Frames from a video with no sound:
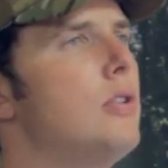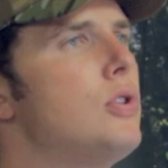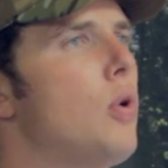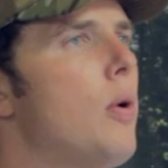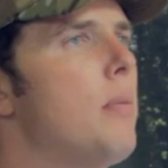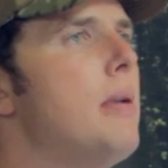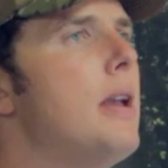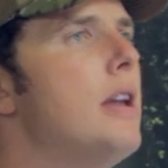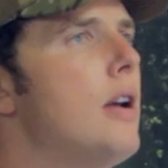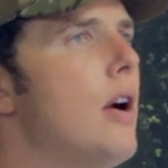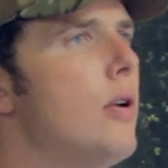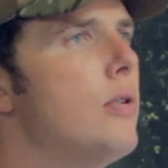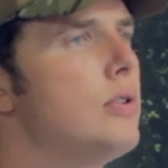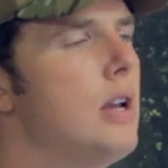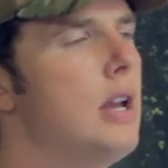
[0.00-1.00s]

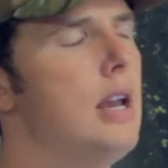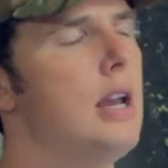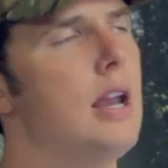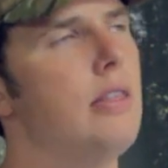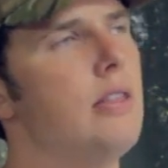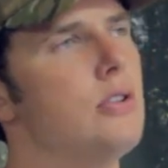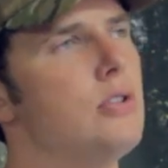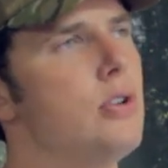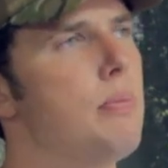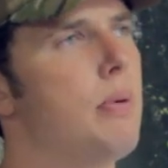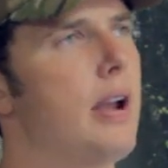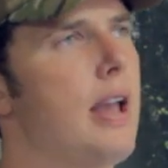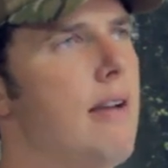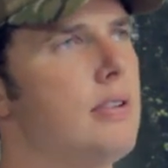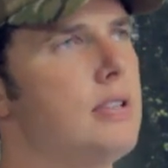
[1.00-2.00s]
torpedoes in this
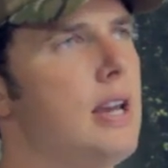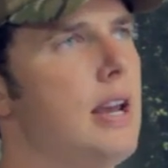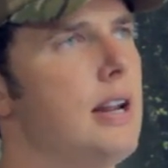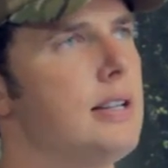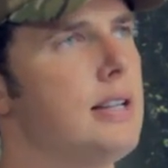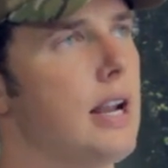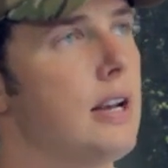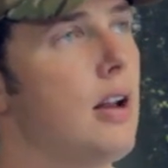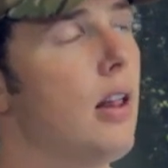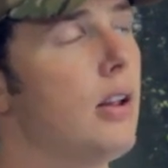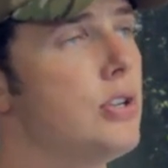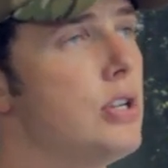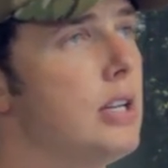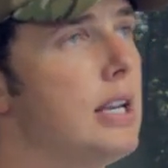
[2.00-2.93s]
supercavitating technology to